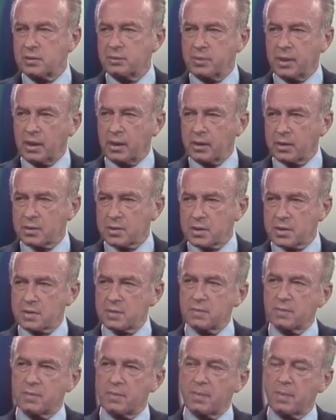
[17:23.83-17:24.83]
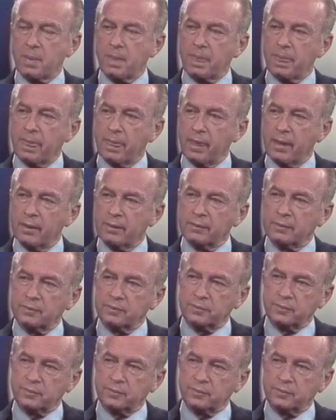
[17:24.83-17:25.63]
for both powers.